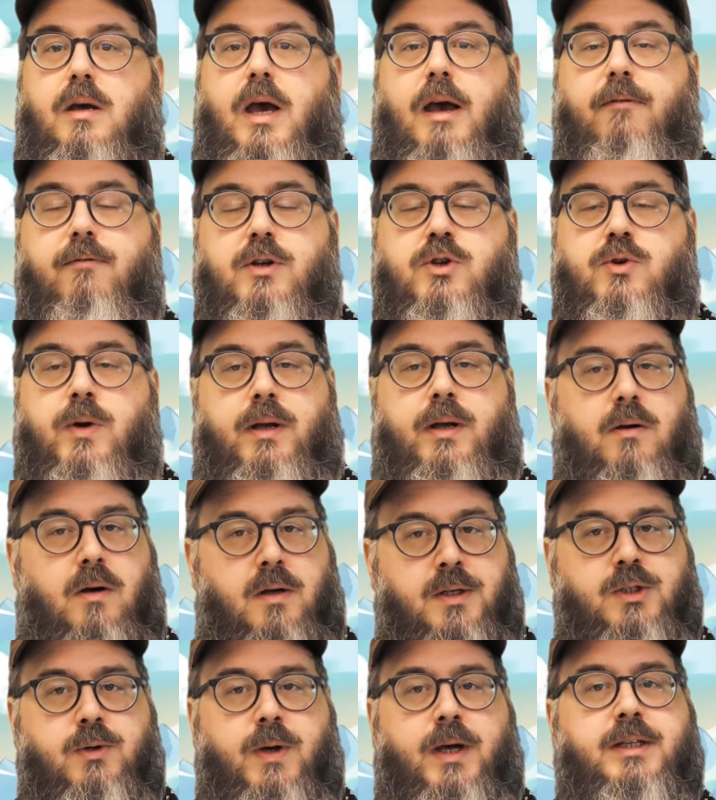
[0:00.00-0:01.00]
Every trait
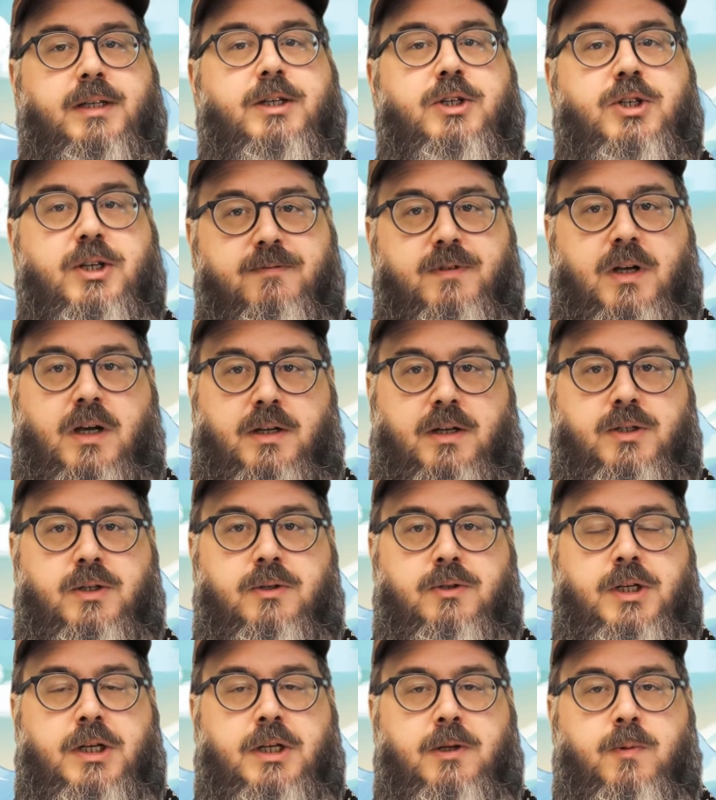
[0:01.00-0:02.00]
also has a shift die
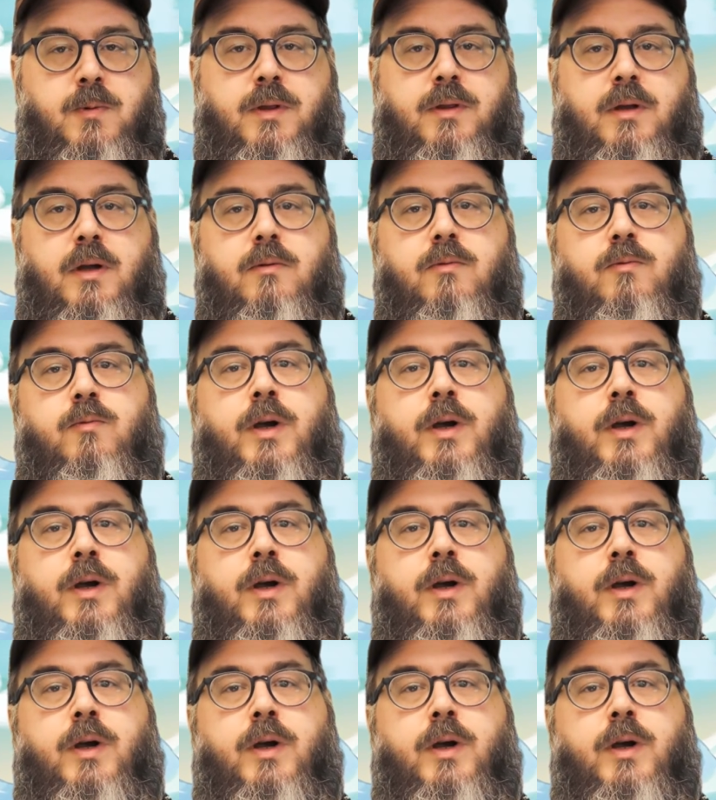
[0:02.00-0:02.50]
associated with it,